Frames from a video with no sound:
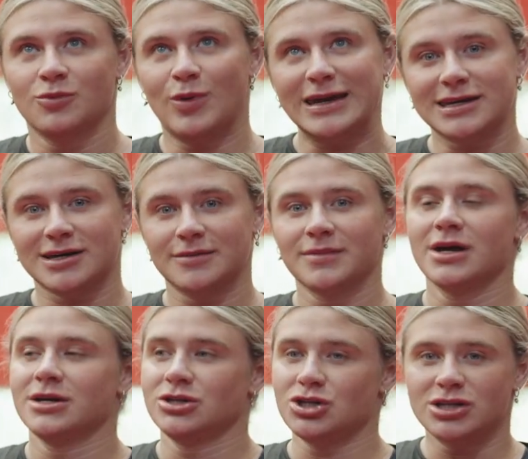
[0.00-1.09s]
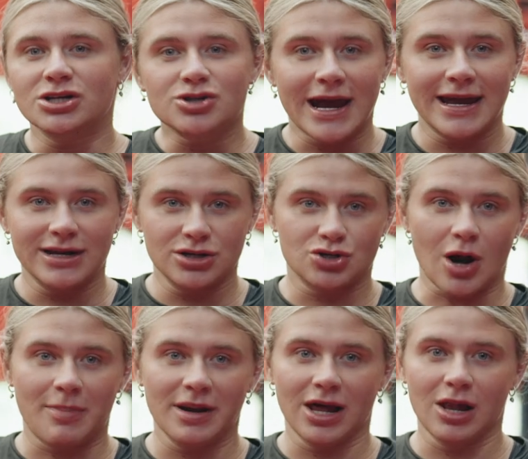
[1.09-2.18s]
week just to try and
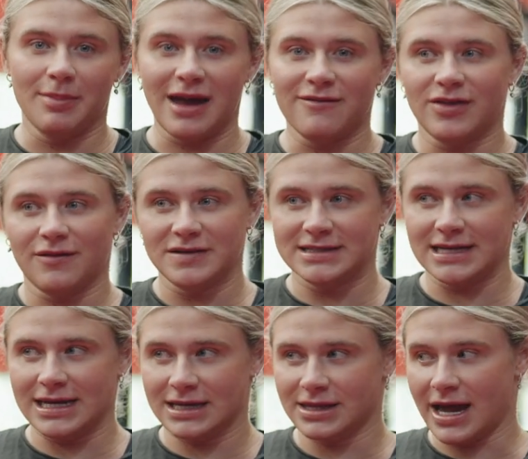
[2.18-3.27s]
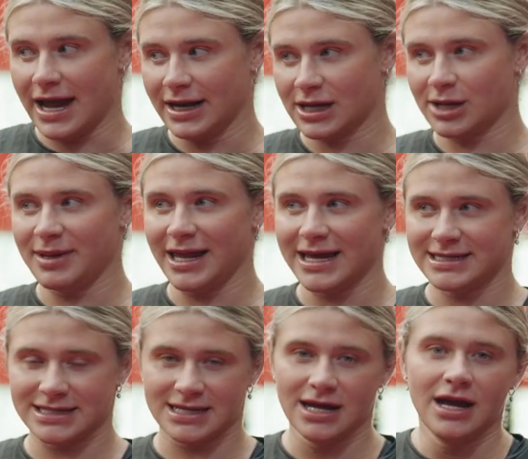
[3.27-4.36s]
drop a little bit of the fatigue that I'd
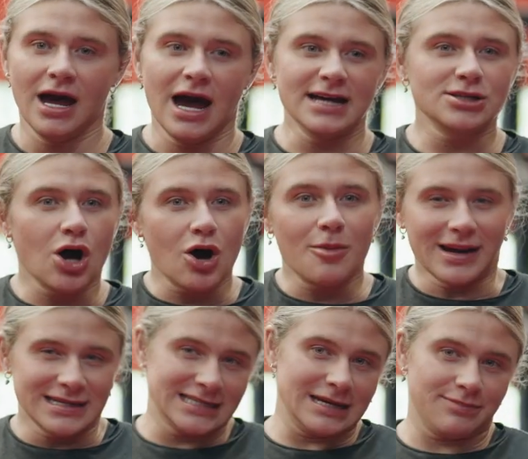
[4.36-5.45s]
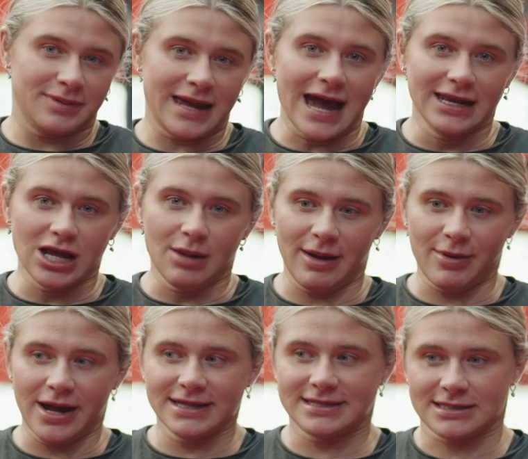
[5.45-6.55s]
accumulated. I saw my sleep get a little bit
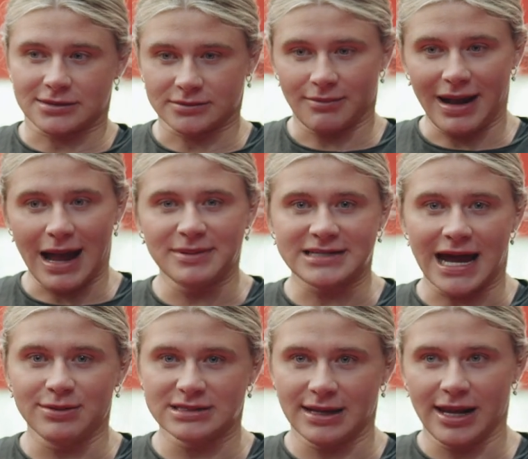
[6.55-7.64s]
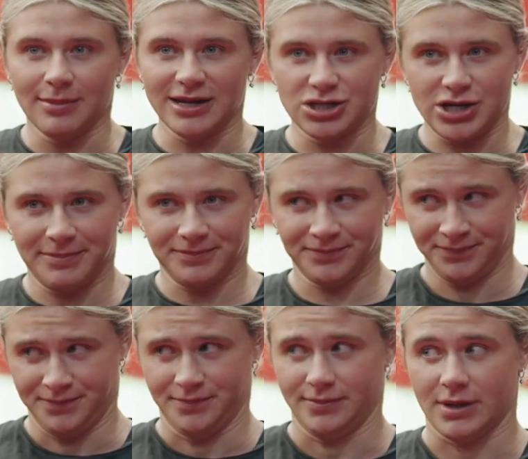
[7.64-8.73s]
worse, my appetite was a little bit shit.
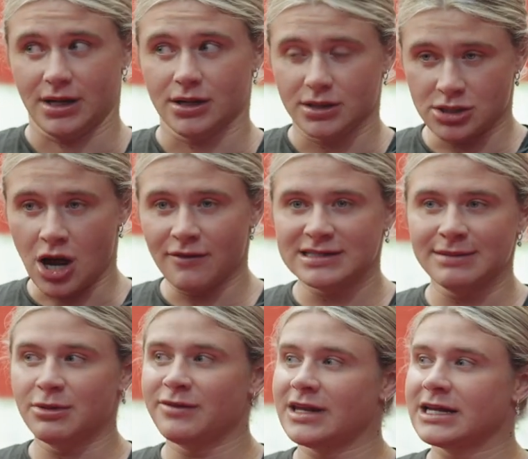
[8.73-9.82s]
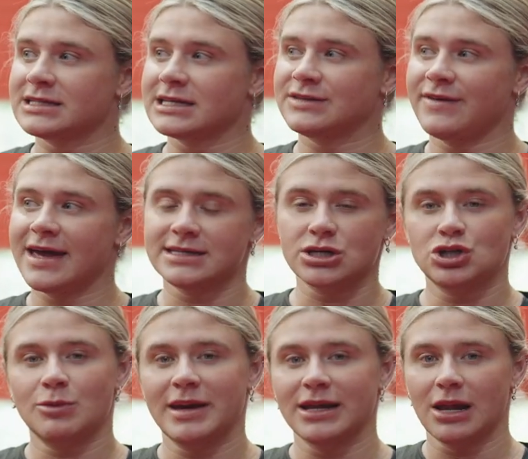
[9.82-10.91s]
So obviously moving into this phase it
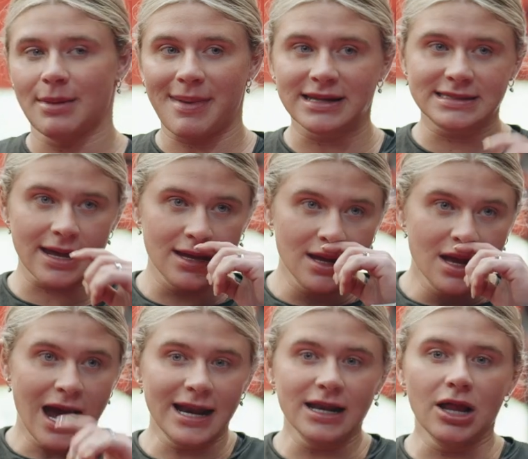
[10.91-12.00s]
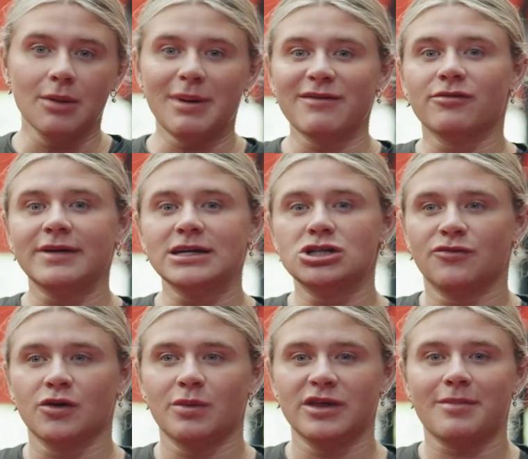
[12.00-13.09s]
should be a little bit better. Had a little bit of a
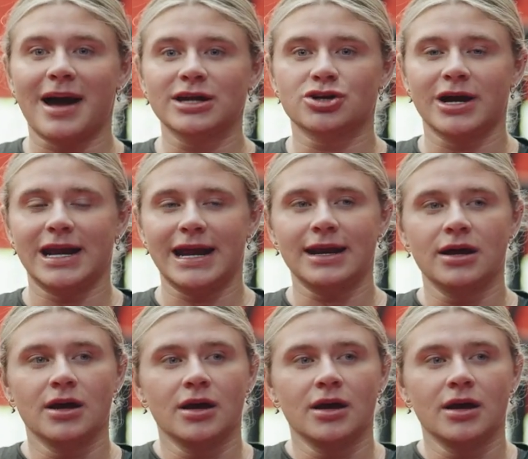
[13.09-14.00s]
reshuffle with my training.